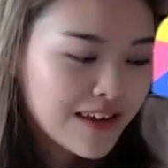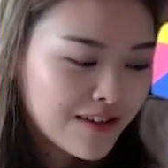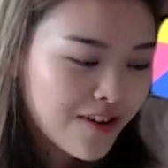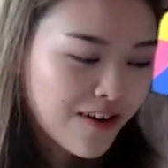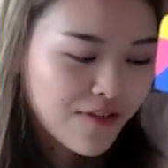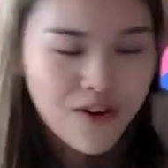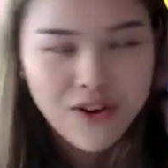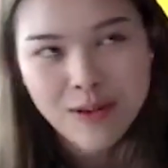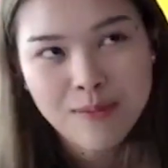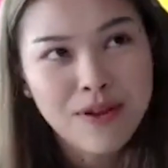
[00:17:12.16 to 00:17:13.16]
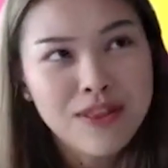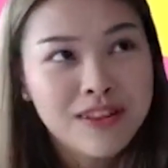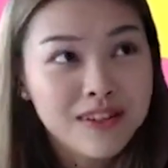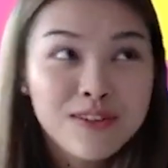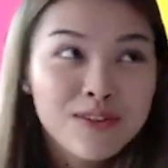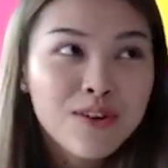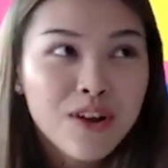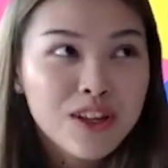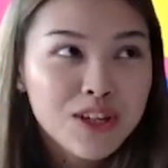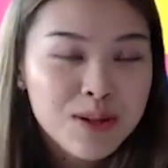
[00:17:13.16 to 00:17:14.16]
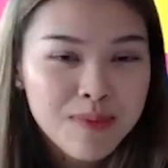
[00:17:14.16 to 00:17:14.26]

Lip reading: Sorry, I forgot about the scholarship